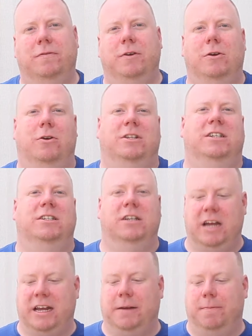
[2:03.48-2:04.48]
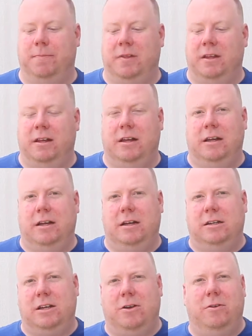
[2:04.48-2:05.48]
of your losses to date.
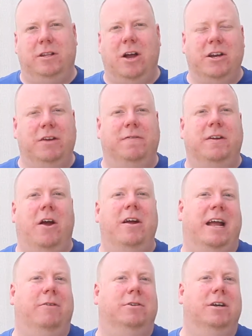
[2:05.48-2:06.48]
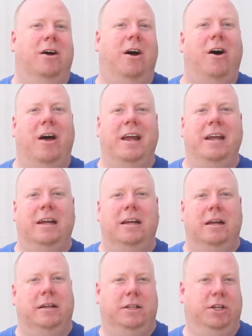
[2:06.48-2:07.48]
So the idea of going out on a high
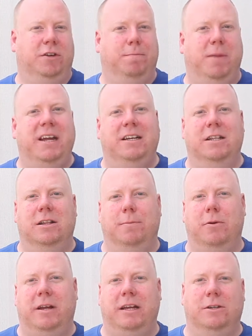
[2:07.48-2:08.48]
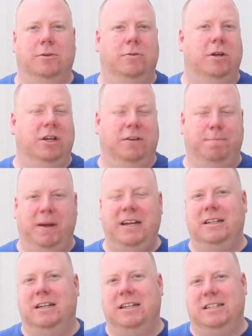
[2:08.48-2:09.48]
that you've beaten the bookies or you've
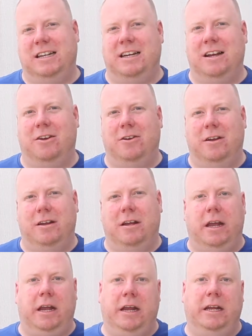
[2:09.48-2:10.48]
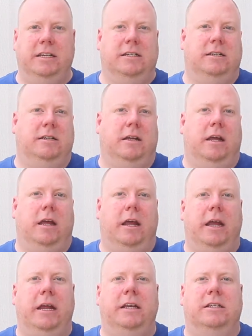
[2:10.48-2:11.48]
beaten the casino is
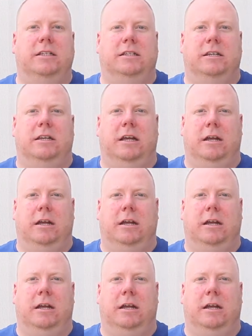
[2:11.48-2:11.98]
it's